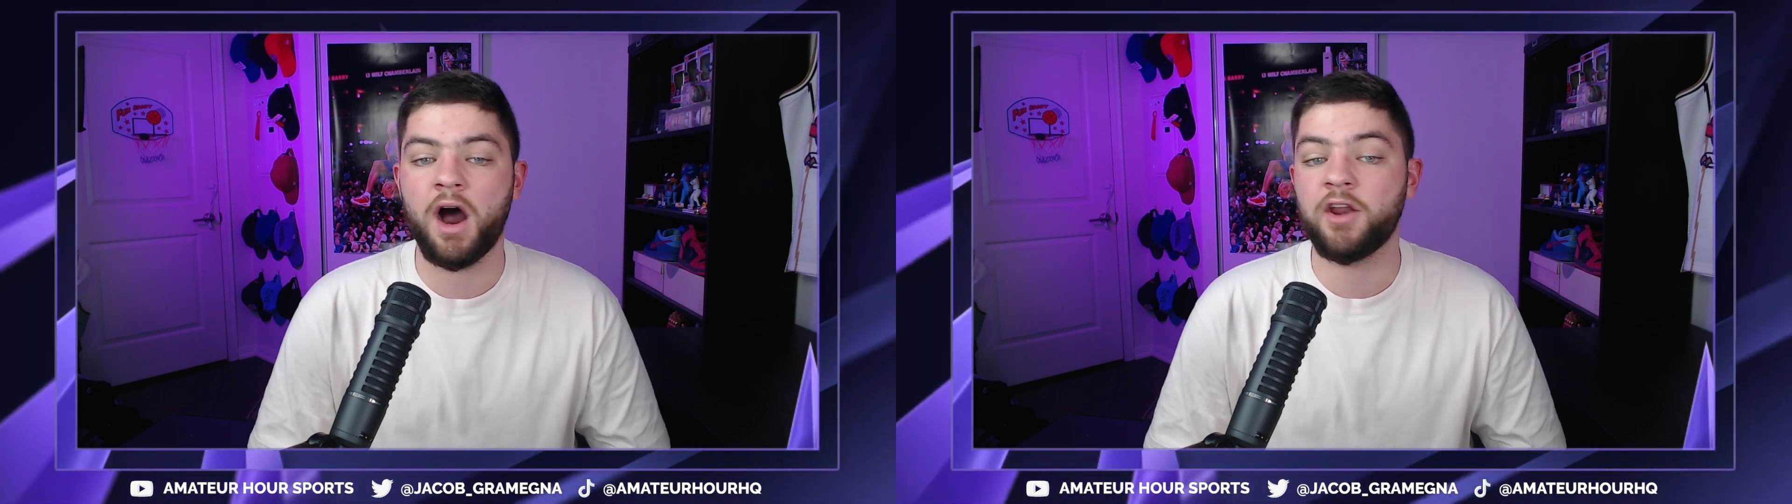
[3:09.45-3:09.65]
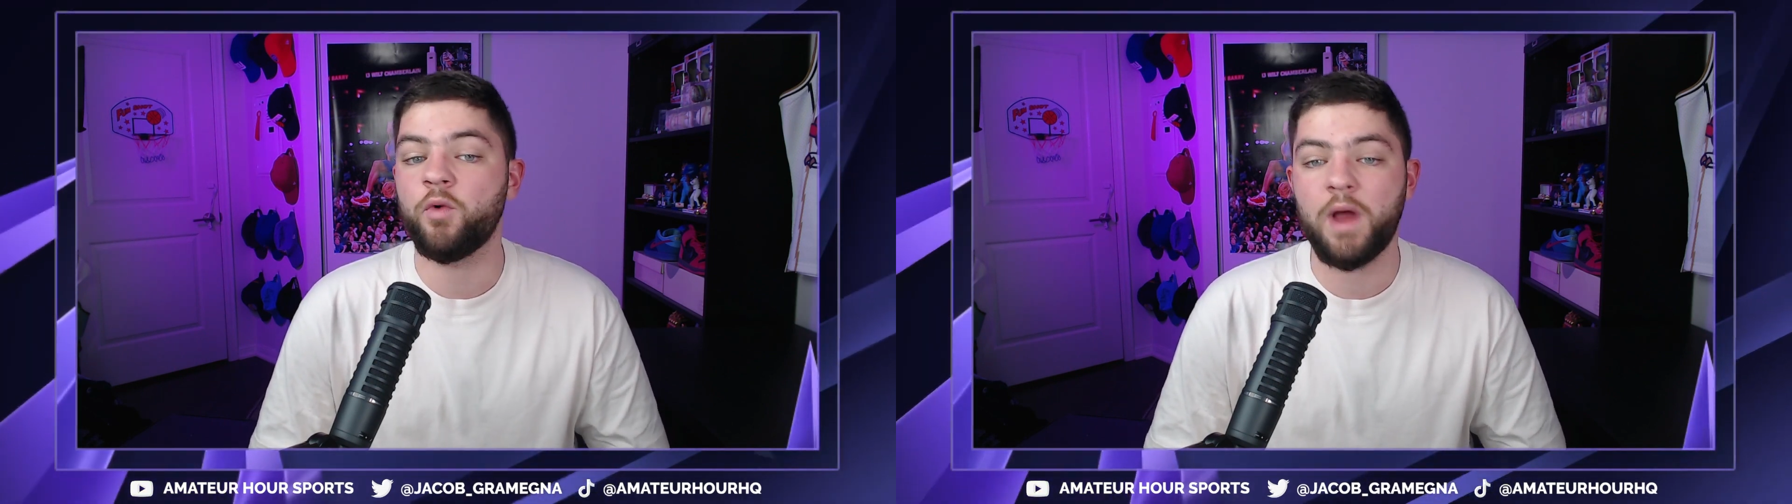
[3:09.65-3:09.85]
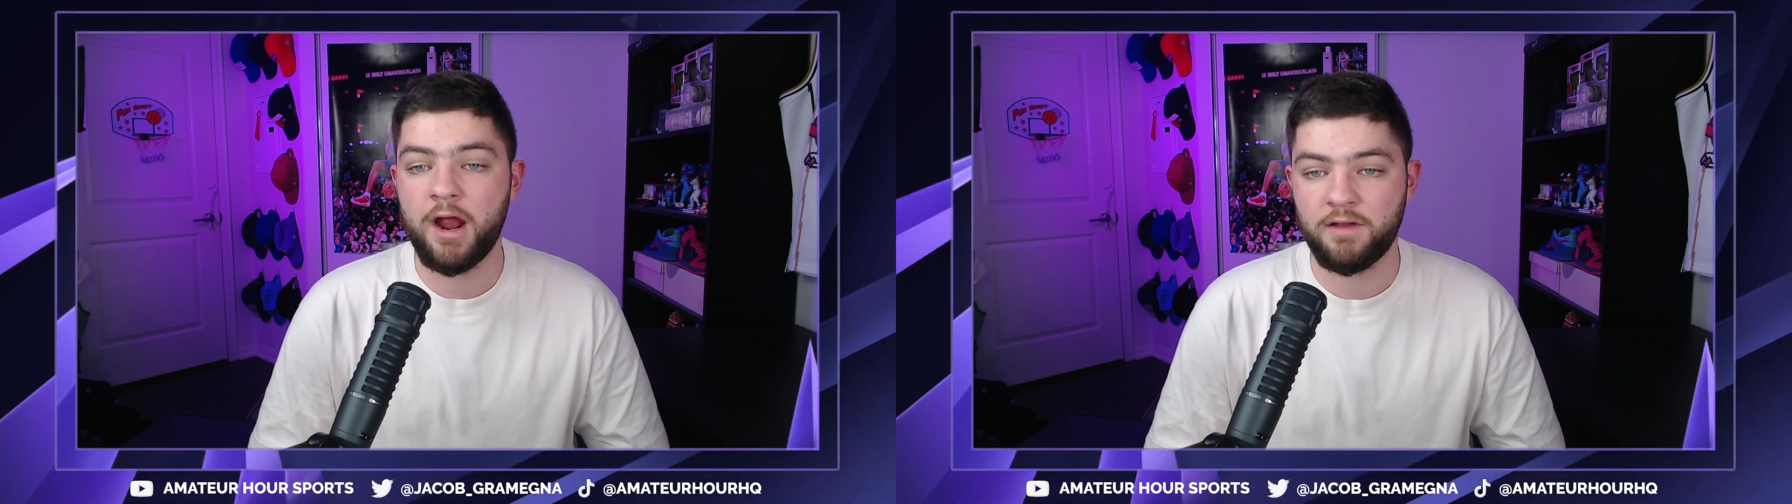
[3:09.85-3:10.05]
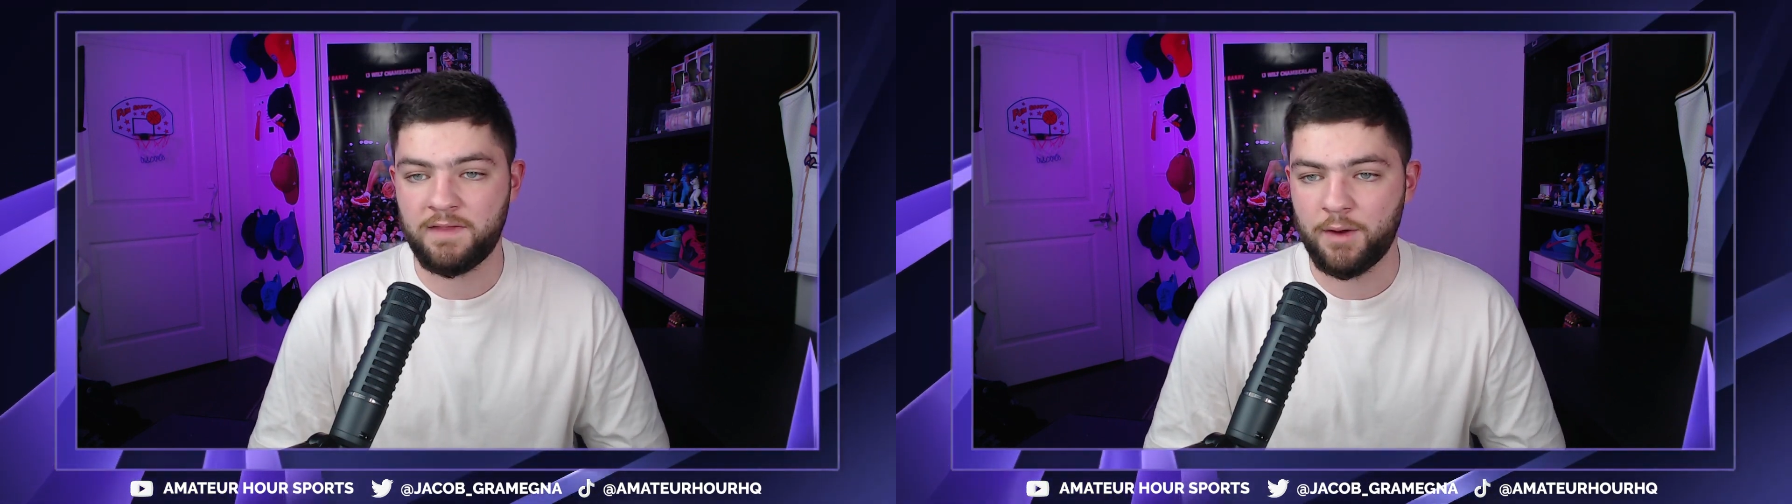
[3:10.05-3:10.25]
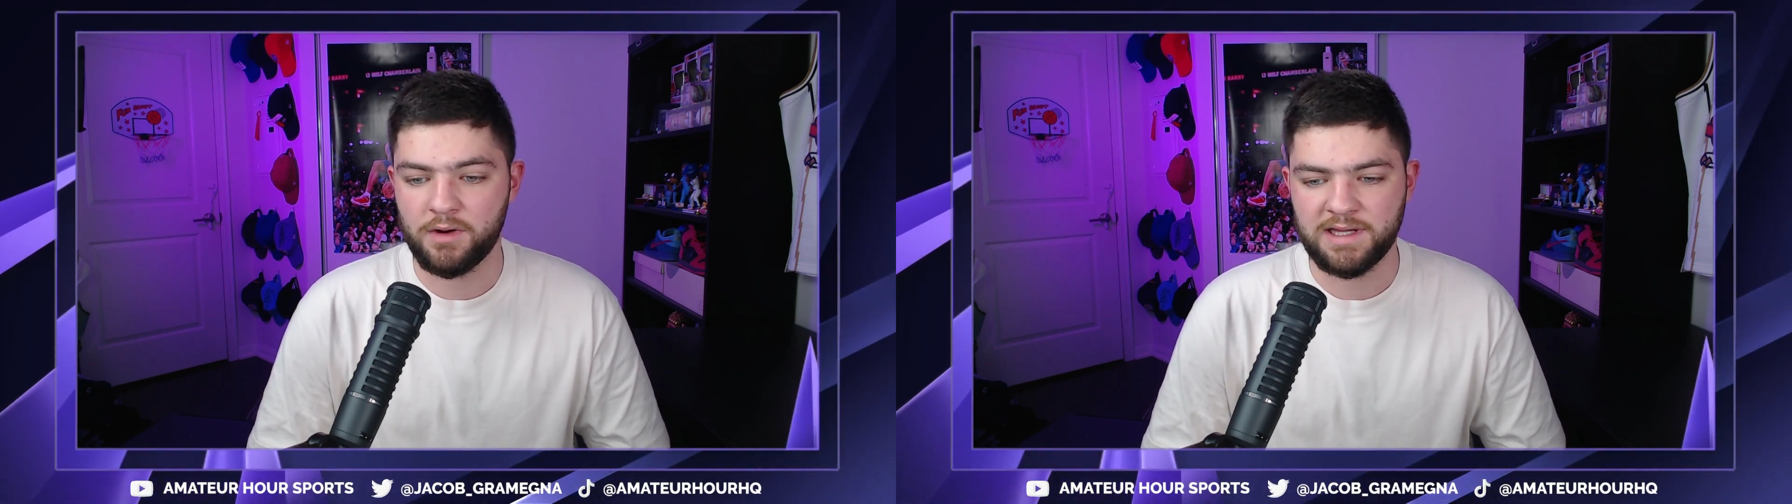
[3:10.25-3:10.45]
unaware that
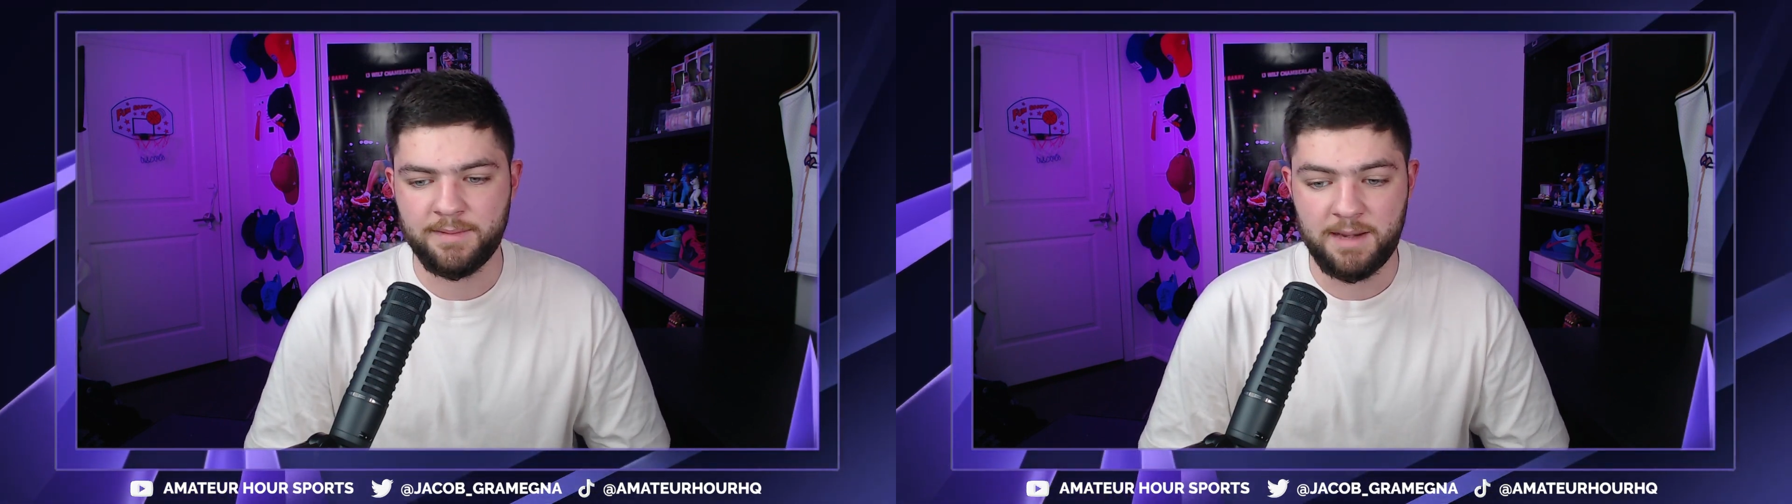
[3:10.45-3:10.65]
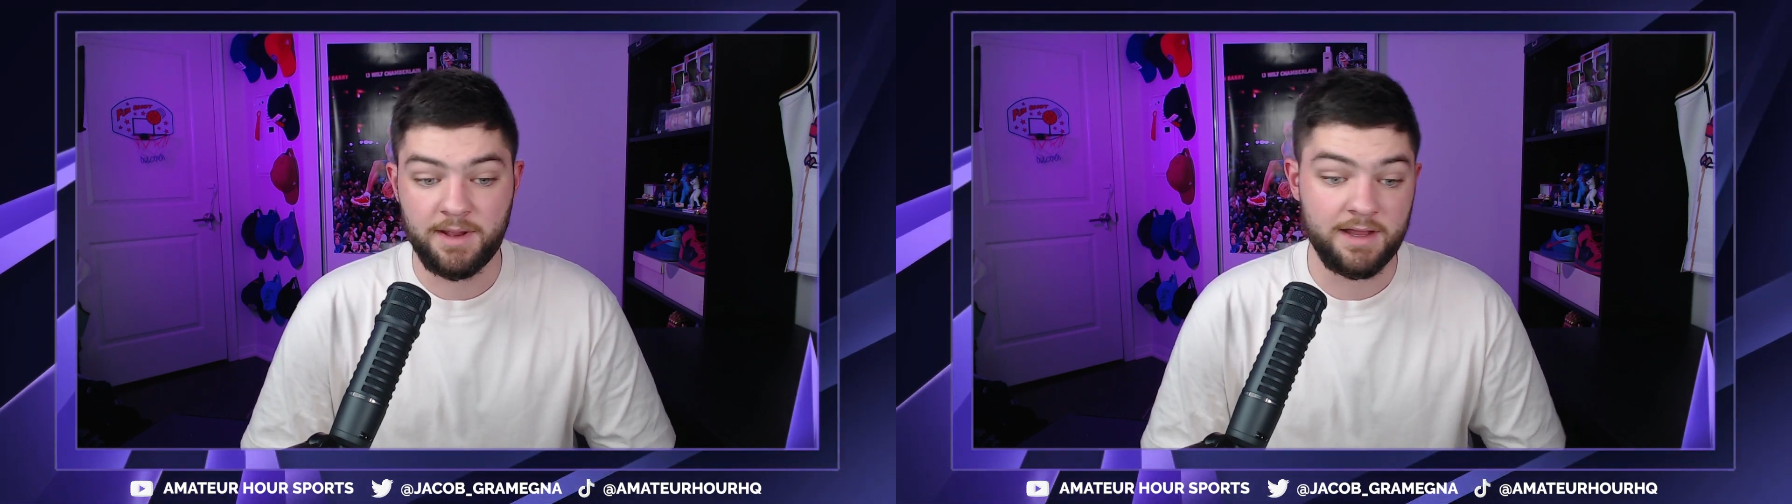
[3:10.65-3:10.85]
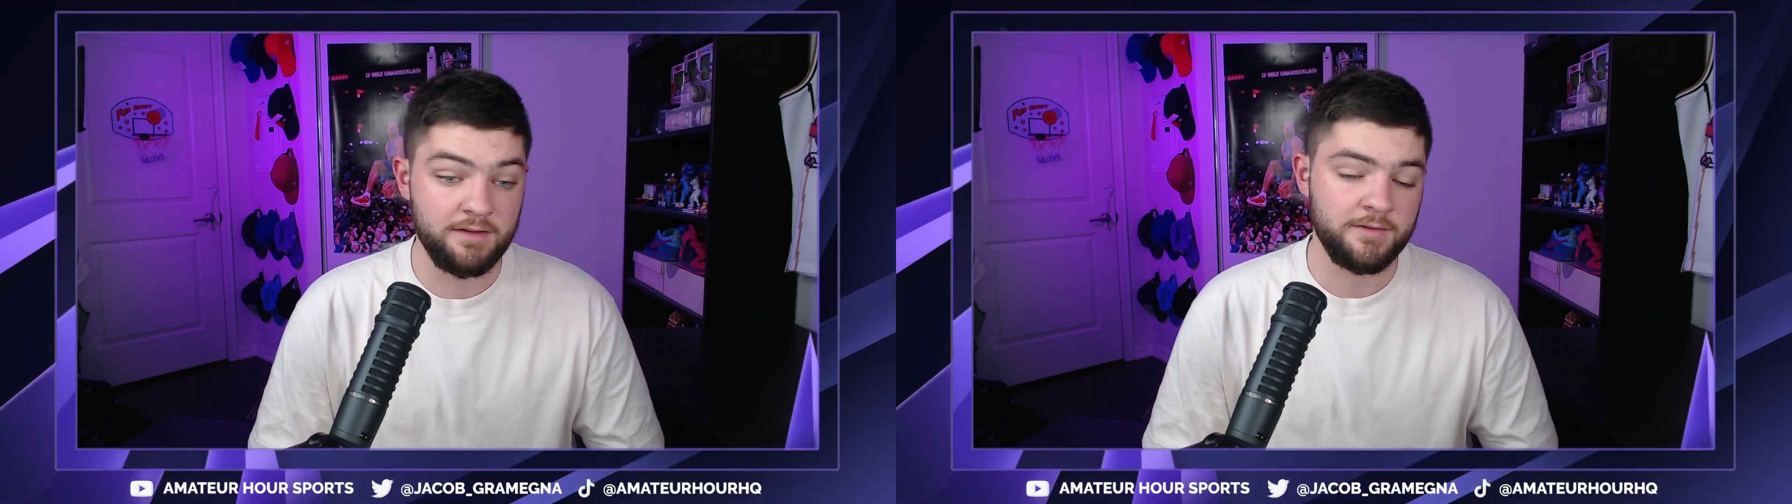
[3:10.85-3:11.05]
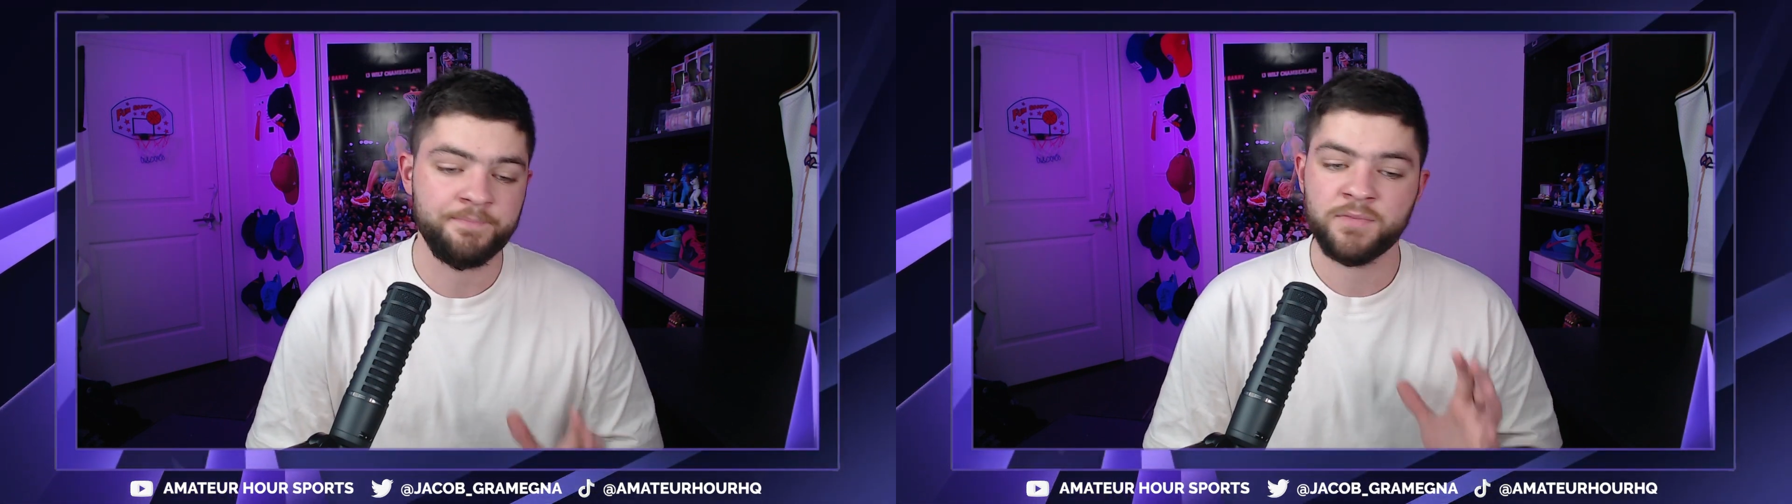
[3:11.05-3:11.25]
they were eliminated because